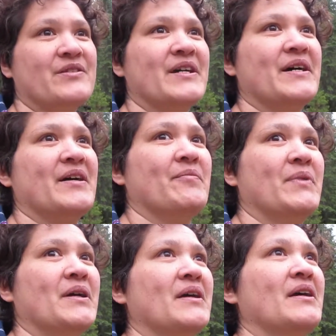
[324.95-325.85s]
time.
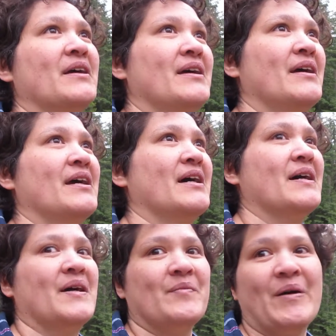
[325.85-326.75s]

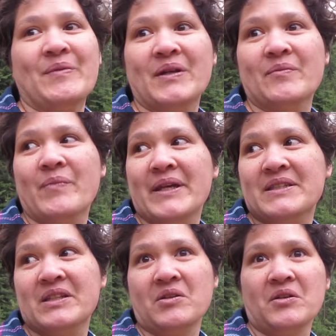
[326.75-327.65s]
I'm gonna make
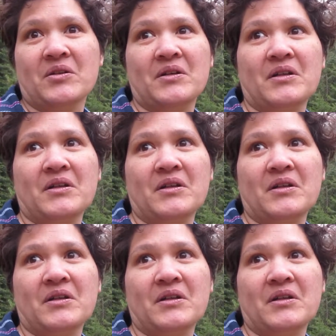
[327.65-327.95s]
dinner